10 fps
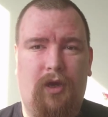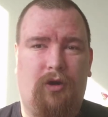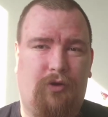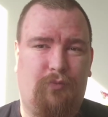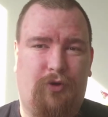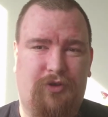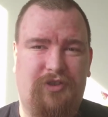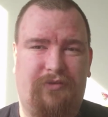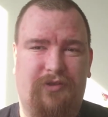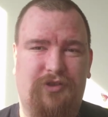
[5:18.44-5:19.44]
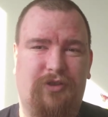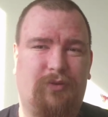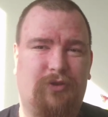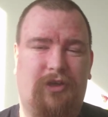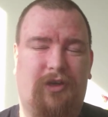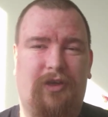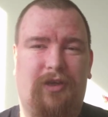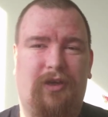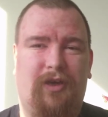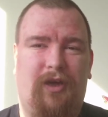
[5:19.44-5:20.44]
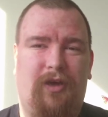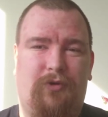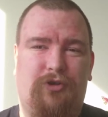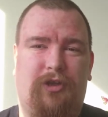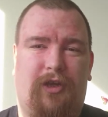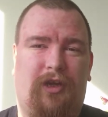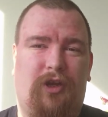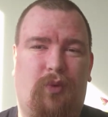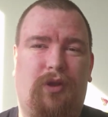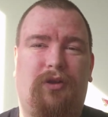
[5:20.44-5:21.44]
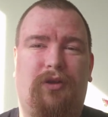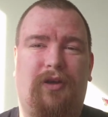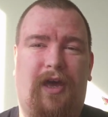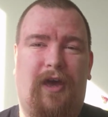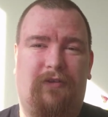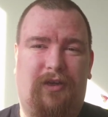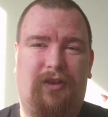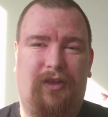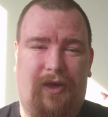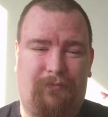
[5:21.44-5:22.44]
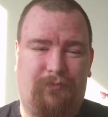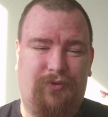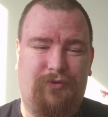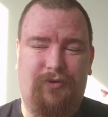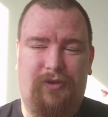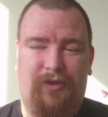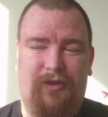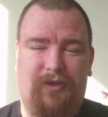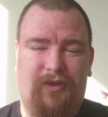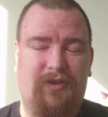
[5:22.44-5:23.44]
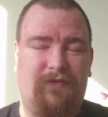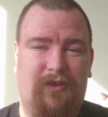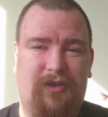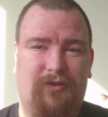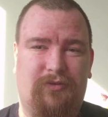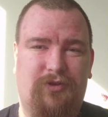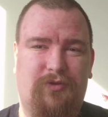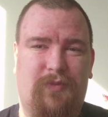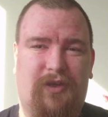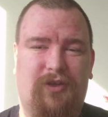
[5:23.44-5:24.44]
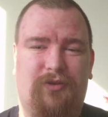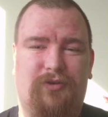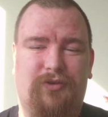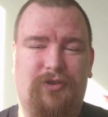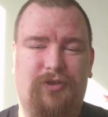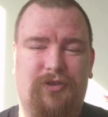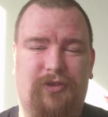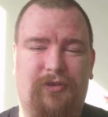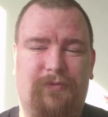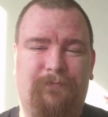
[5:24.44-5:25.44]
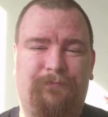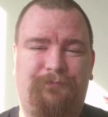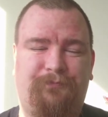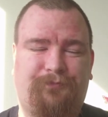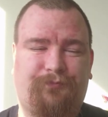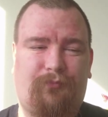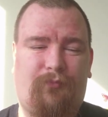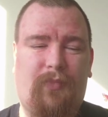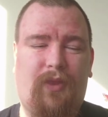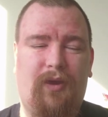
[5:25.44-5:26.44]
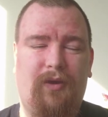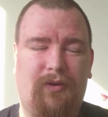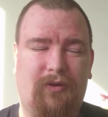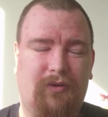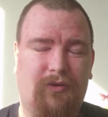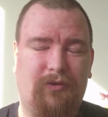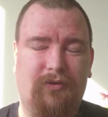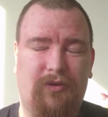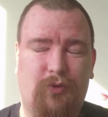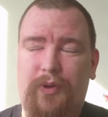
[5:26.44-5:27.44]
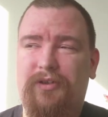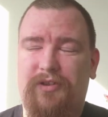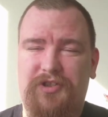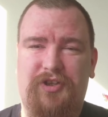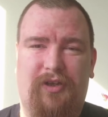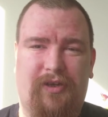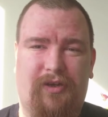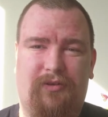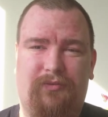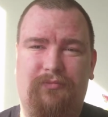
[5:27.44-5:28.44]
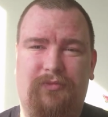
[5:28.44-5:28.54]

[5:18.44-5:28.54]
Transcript: On more serious notes, I most likely will have a little gap in the videos because the winter is still here.